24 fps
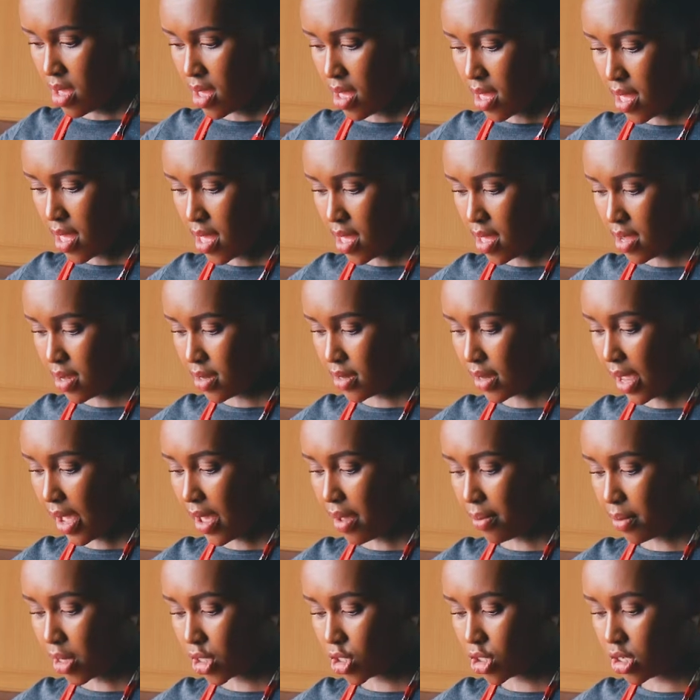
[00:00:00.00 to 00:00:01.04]
And
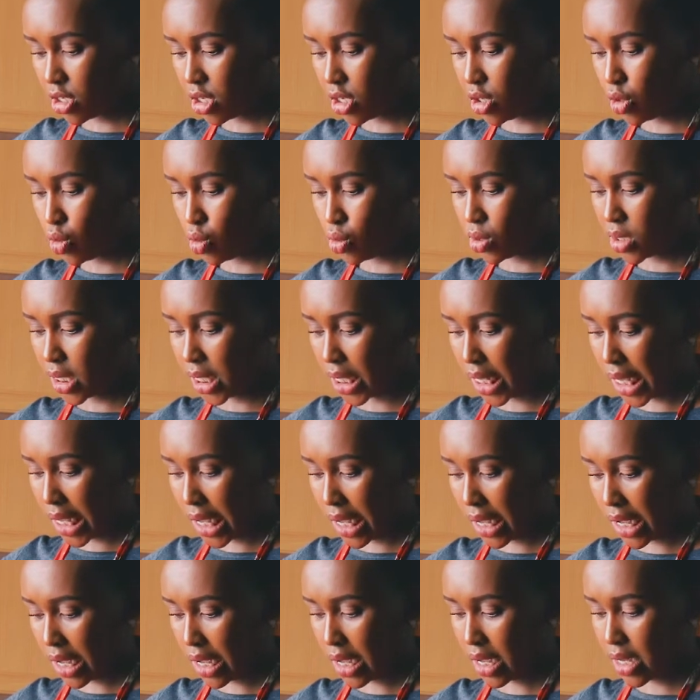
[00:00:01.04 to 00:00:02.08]
I'm actually using
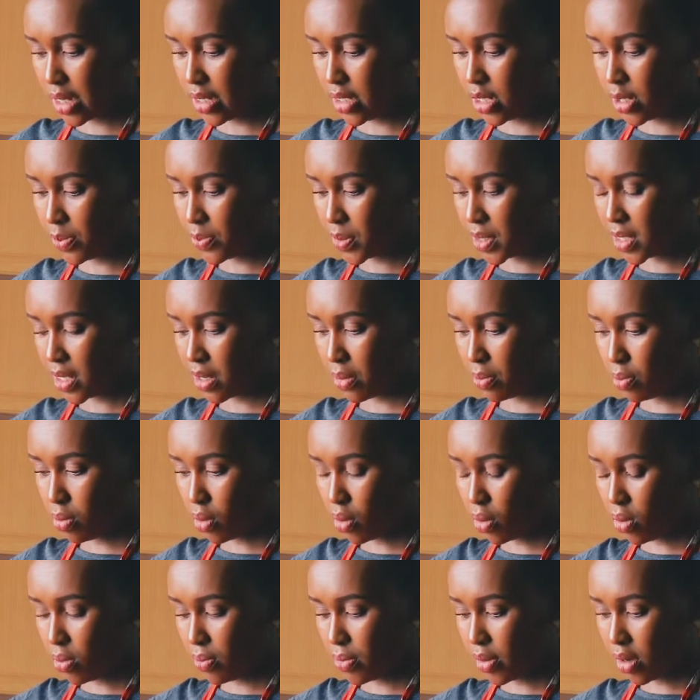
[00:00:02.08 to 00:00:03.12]
a deep set
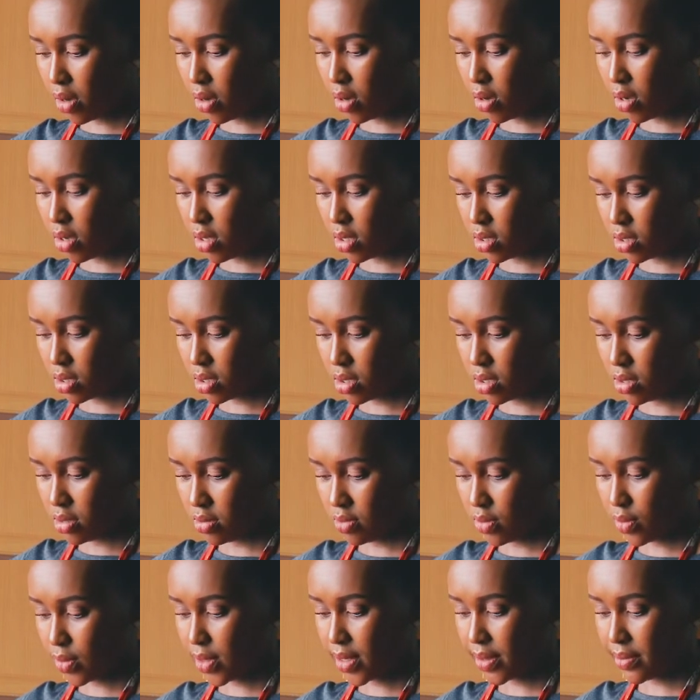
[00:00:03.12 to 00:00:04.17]
bowl because,
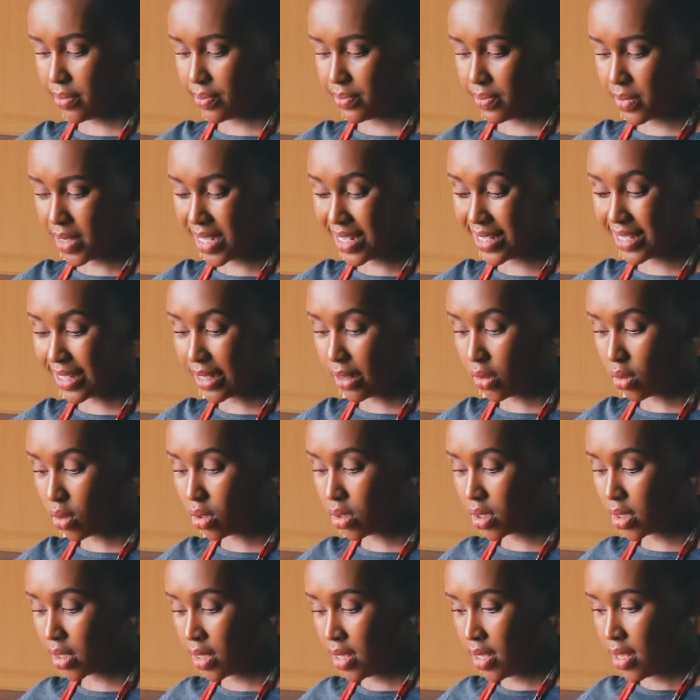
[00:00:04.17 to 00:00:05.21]
well, it's a
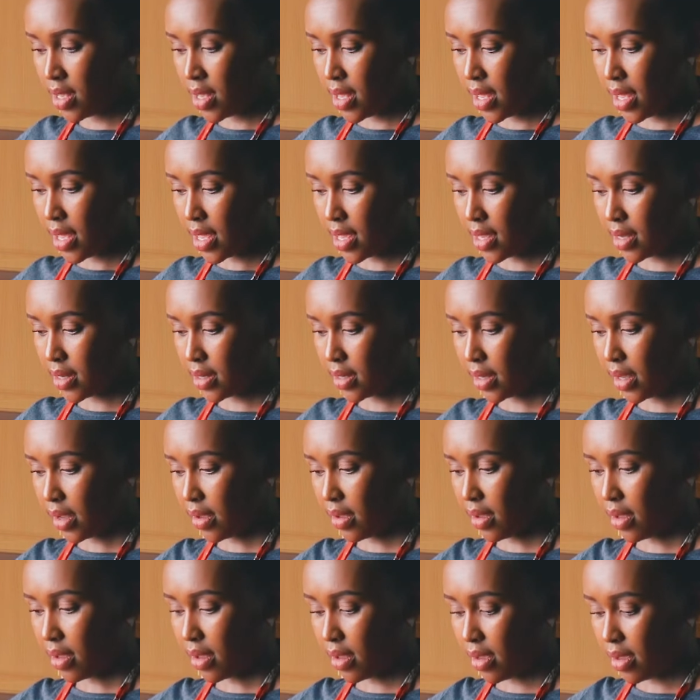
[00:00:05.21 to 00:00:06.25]
lot, and
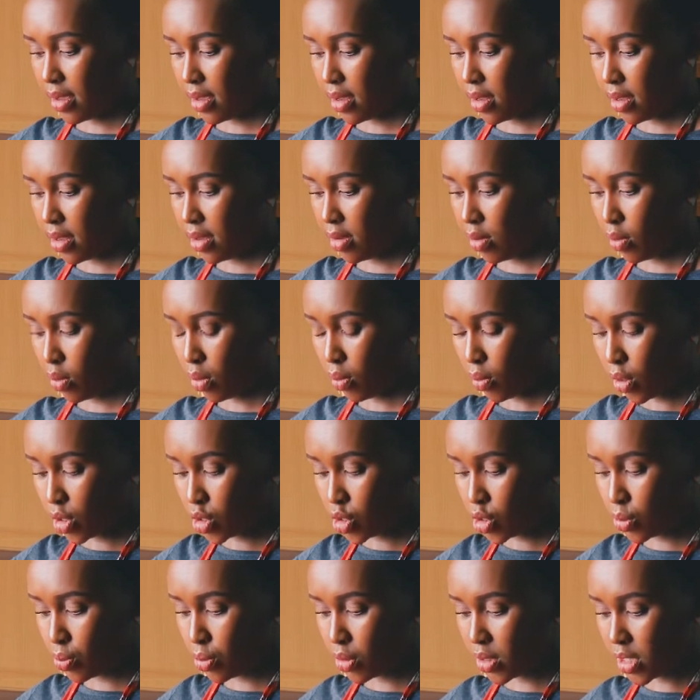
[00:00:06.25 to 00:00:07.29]

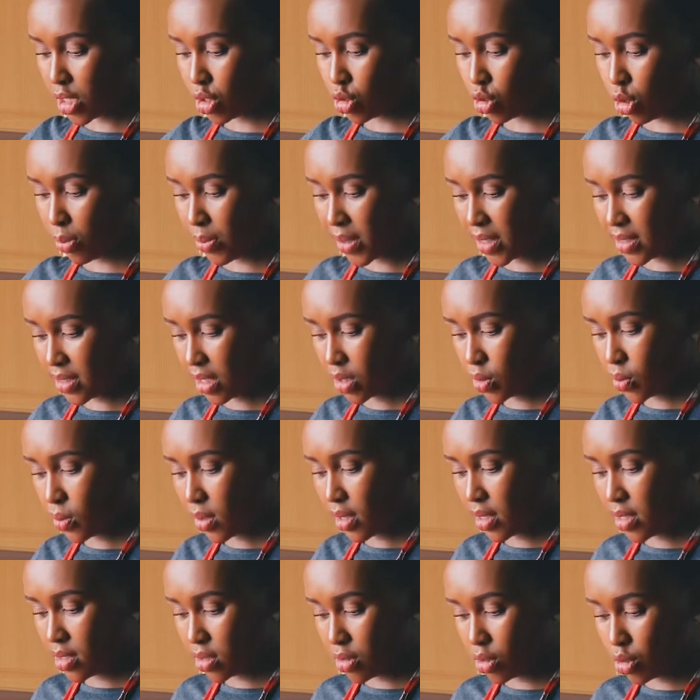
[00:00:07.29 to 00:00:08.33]
once you put the toppings as well,
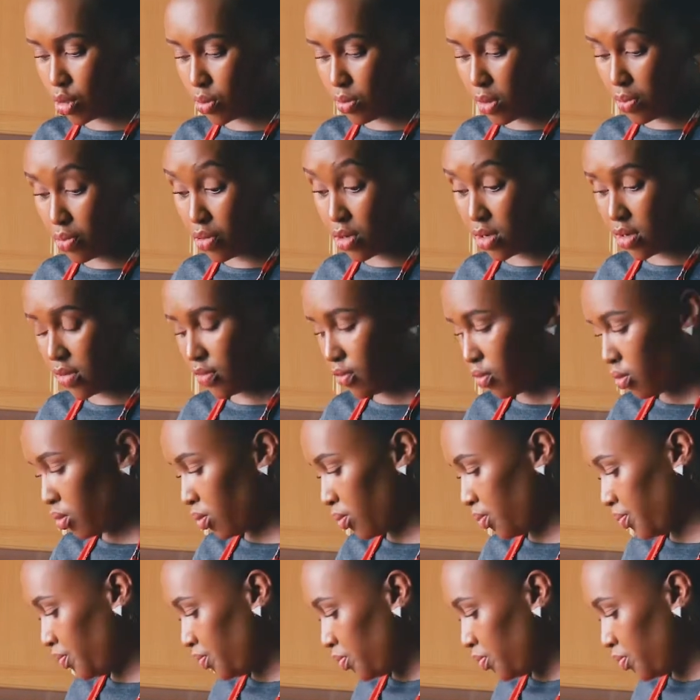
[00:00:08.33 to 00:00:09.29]
it's going to be pretty full.